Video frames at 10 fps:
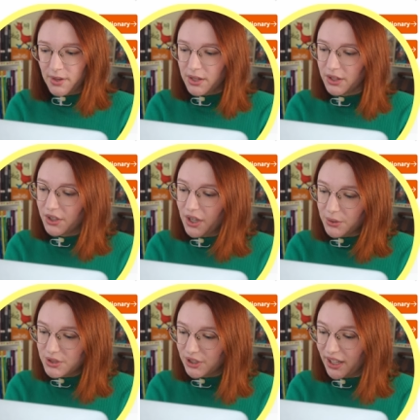You
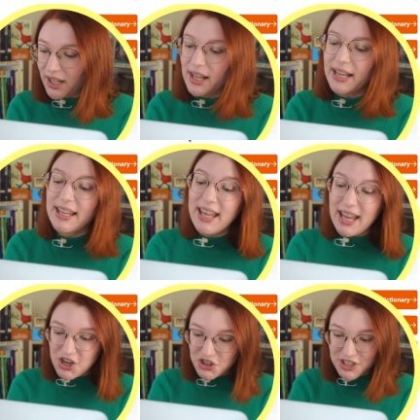go to
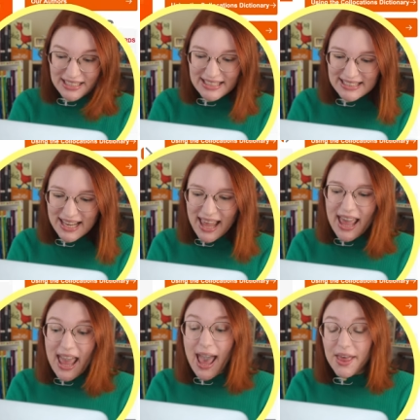collocations
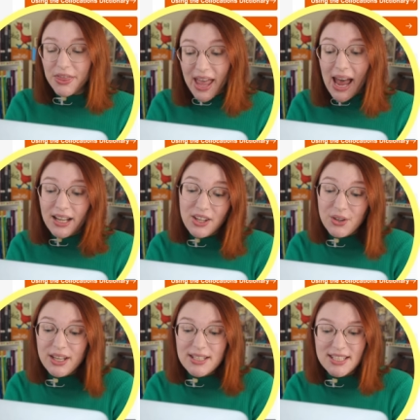and then you
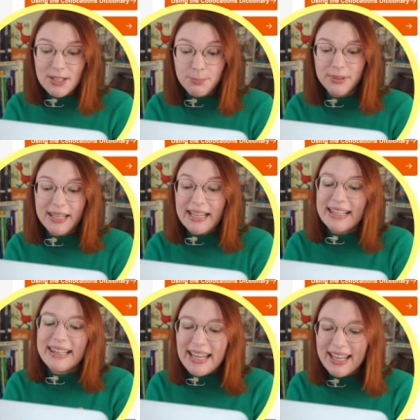can simply
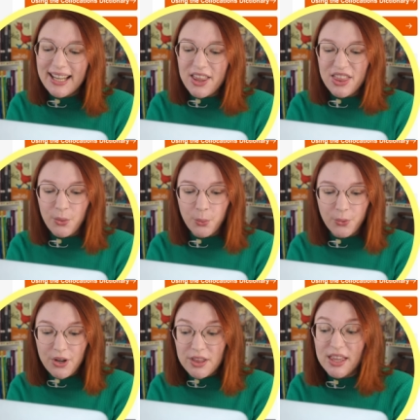click on the
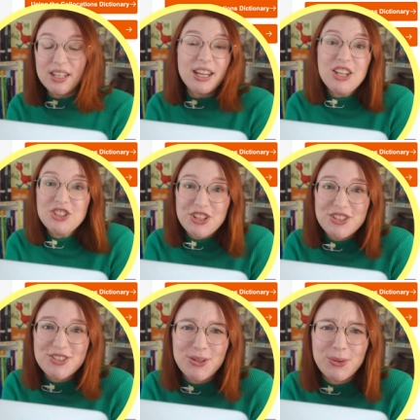word that
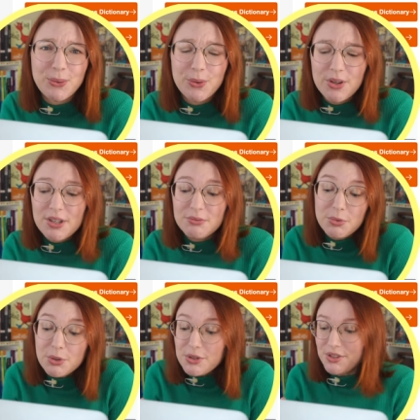interests you
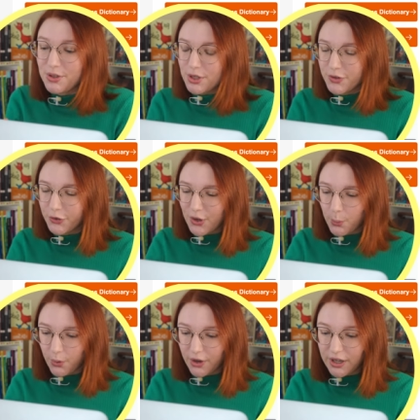or search for a
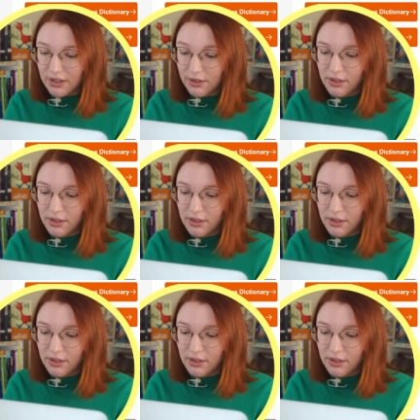word.